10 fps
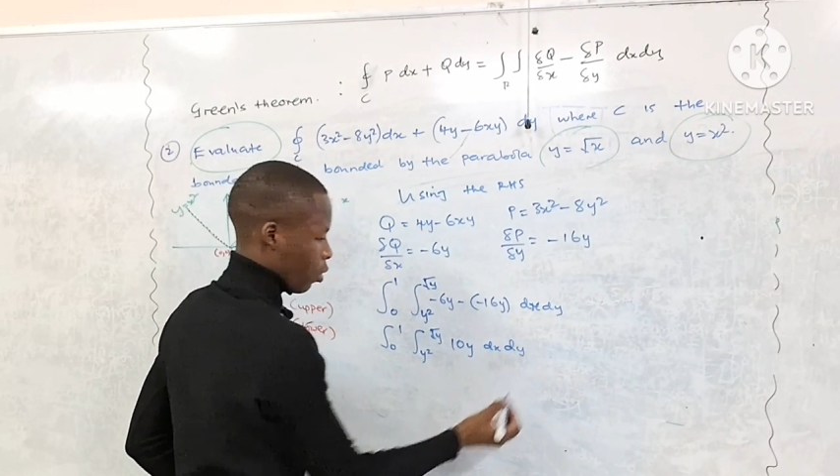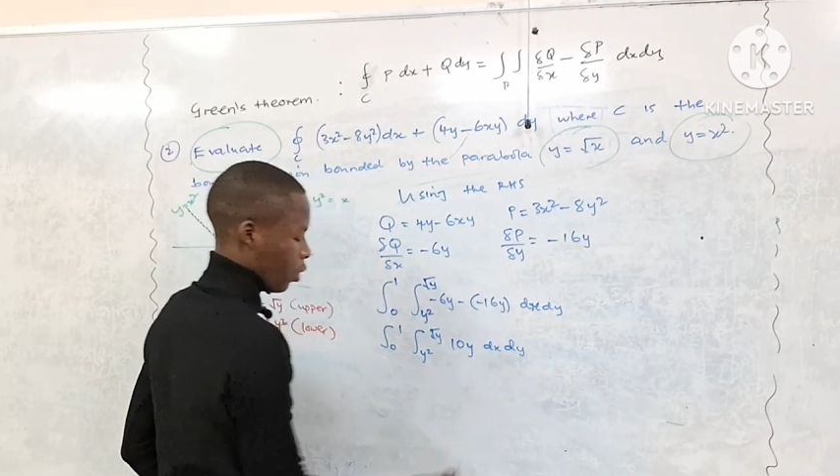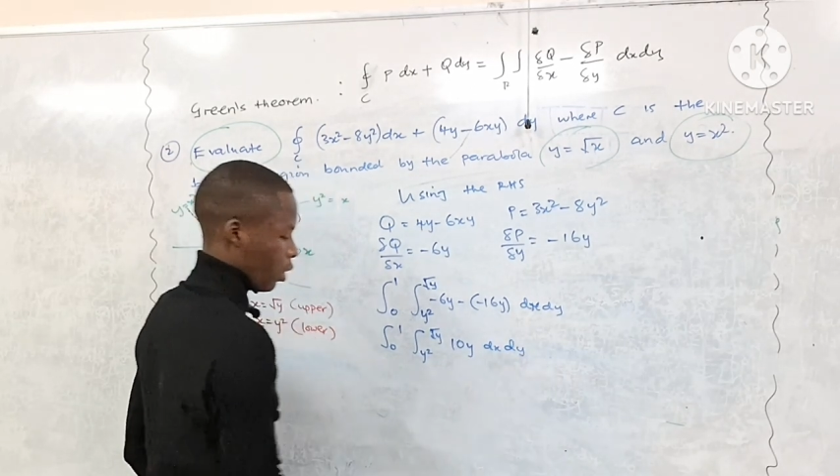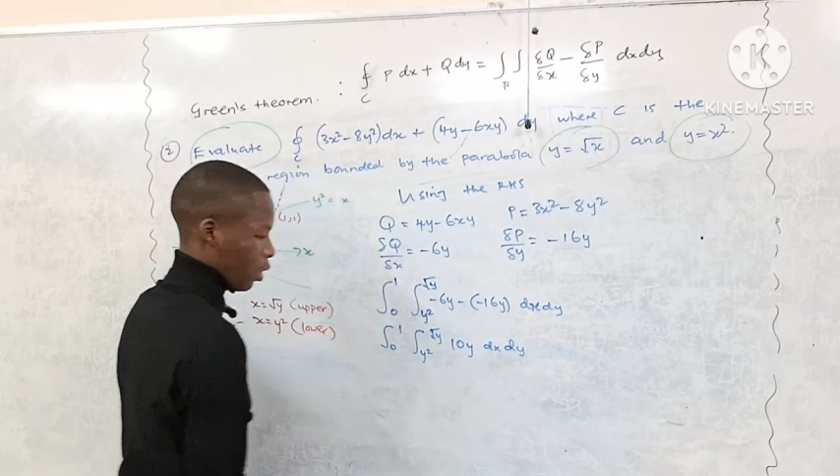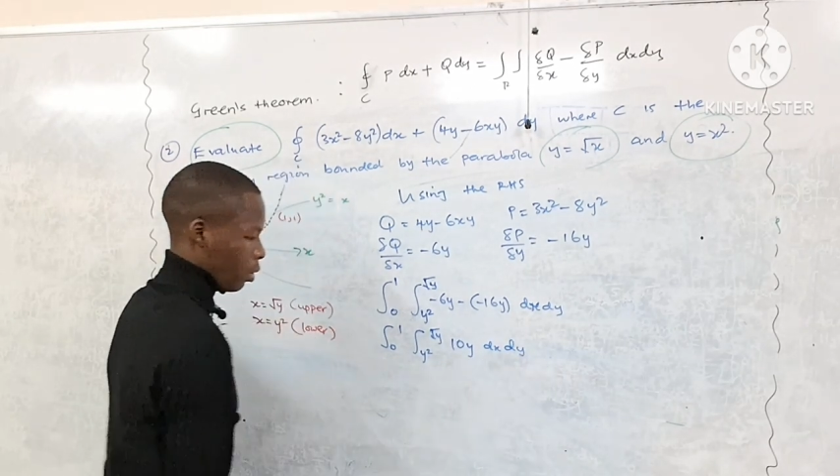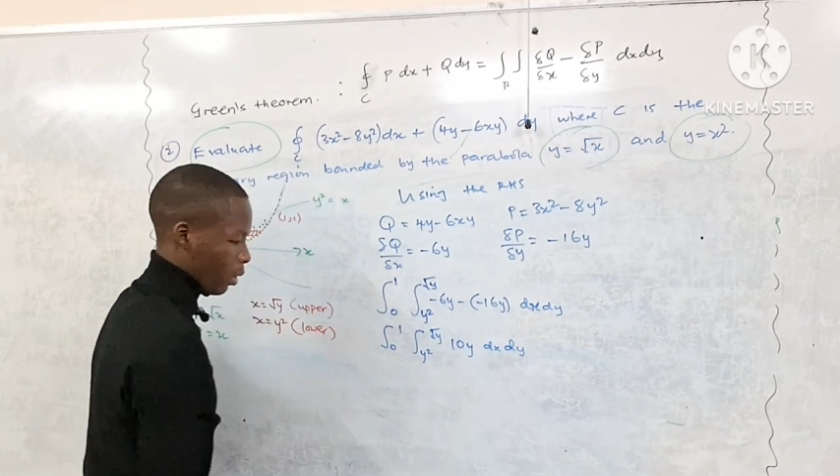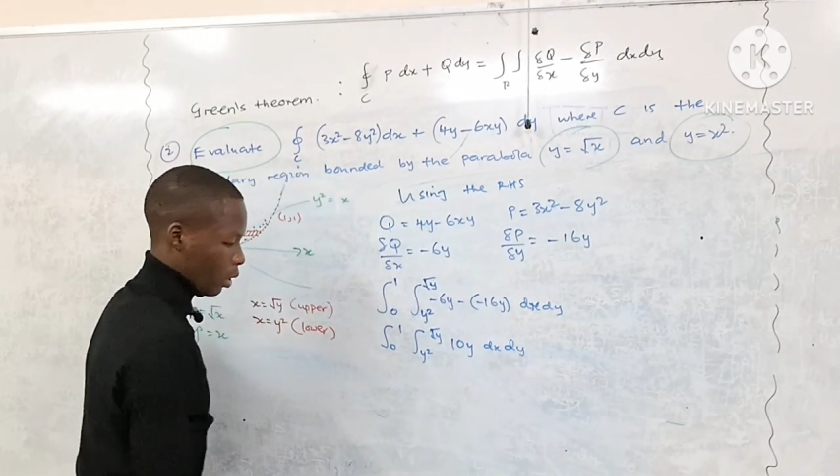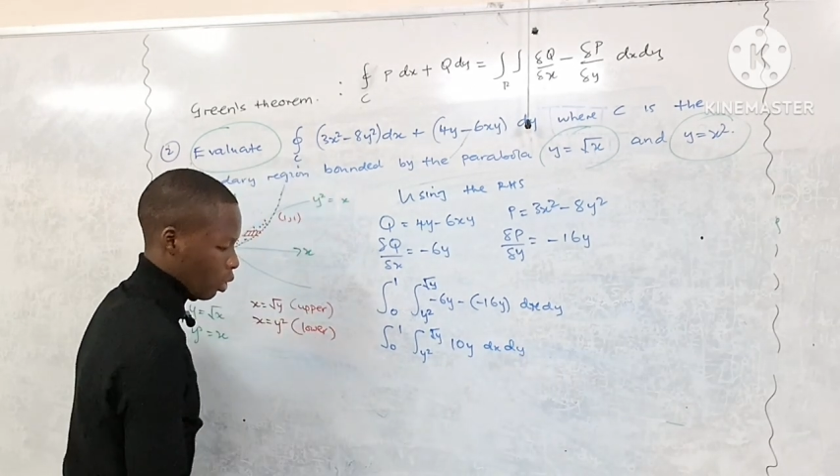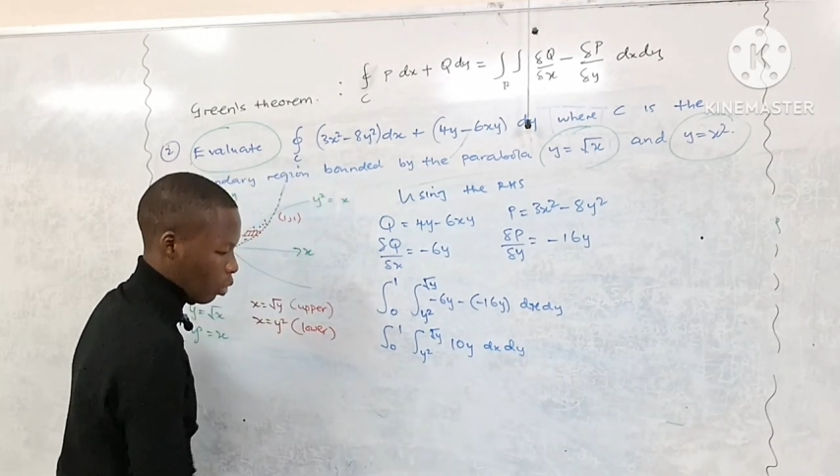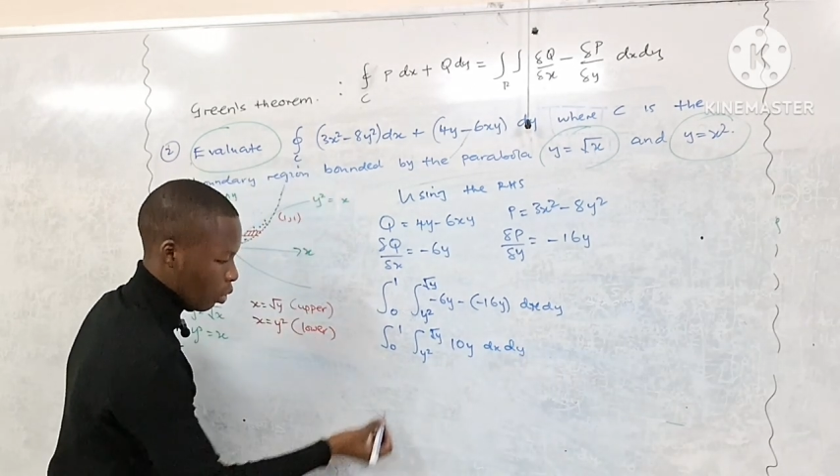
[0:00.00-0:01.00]
with
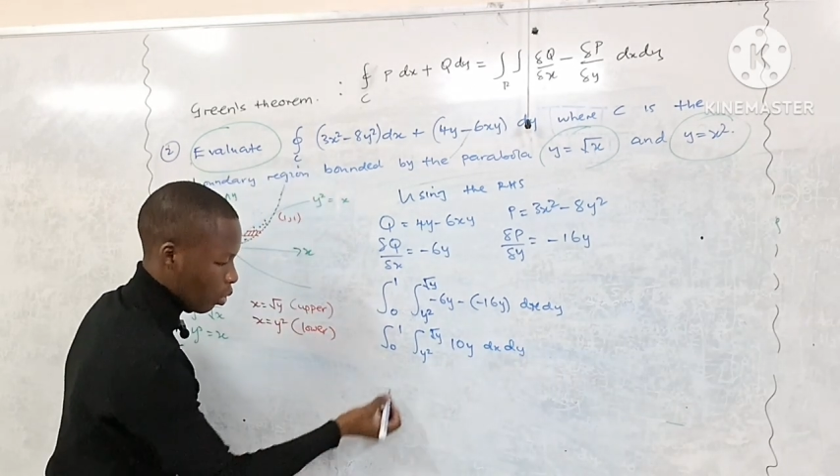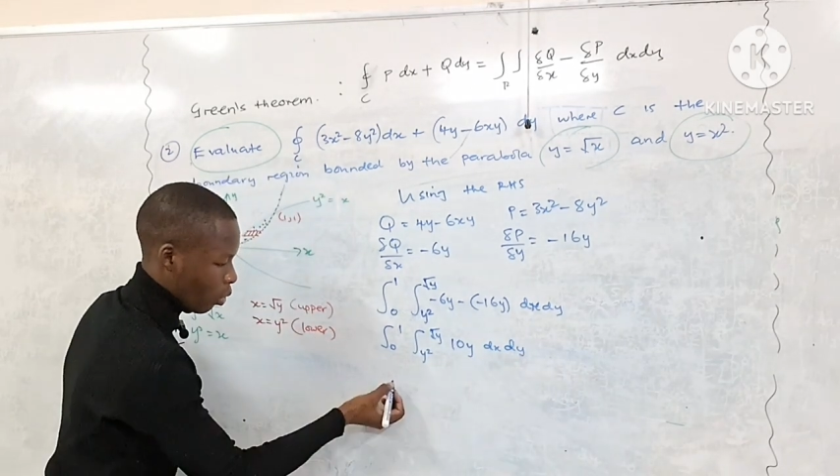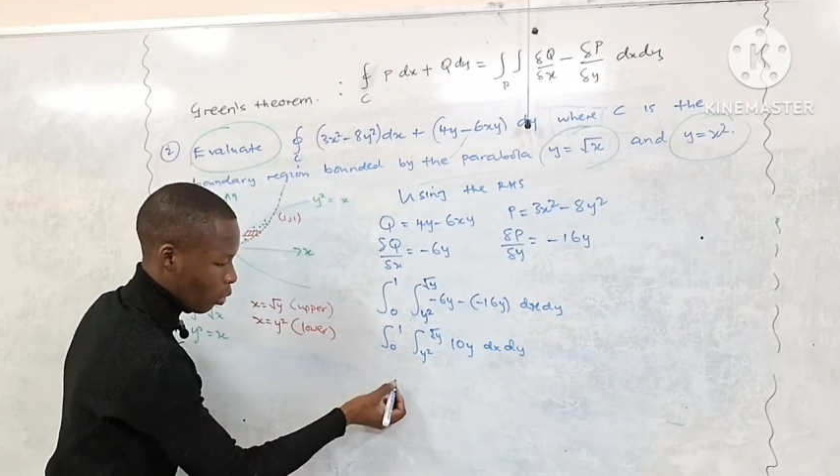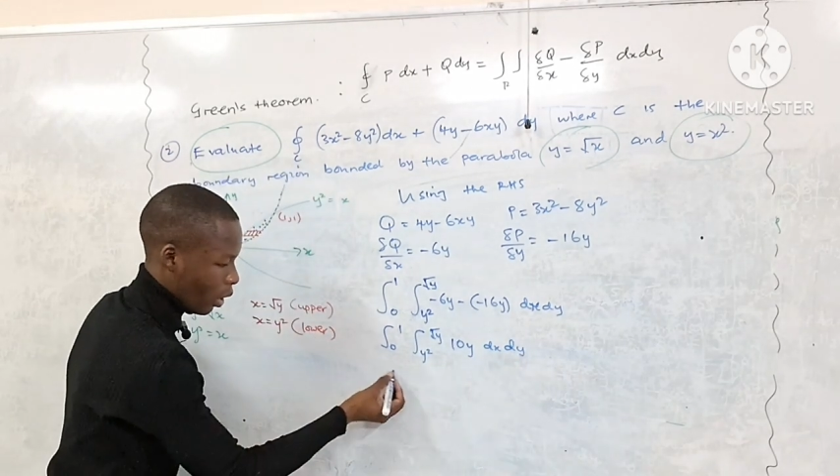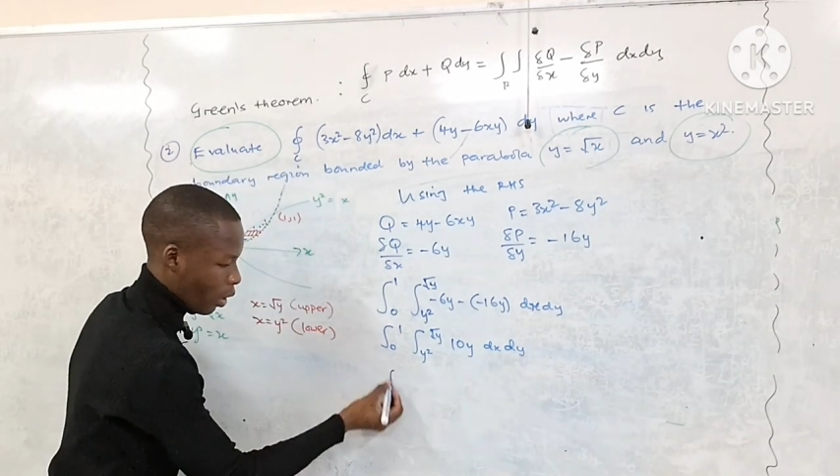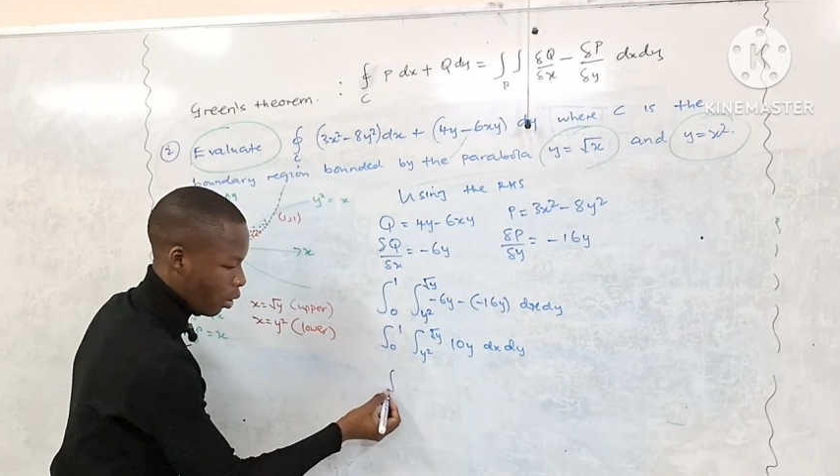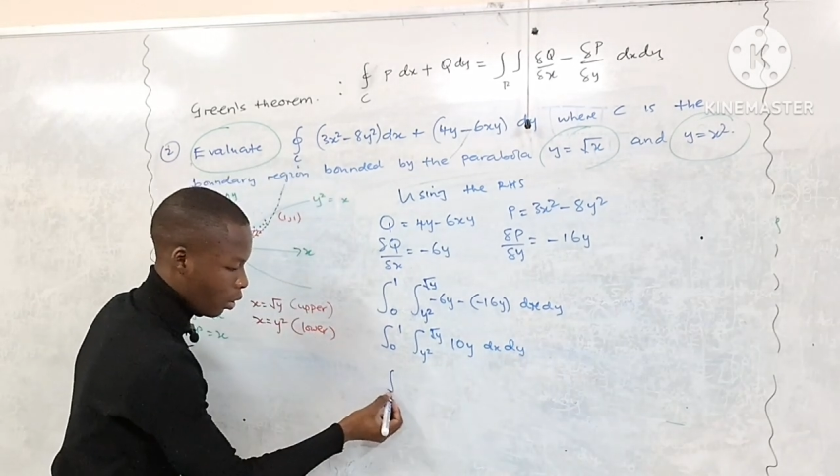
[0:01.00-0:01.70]
respect to 1.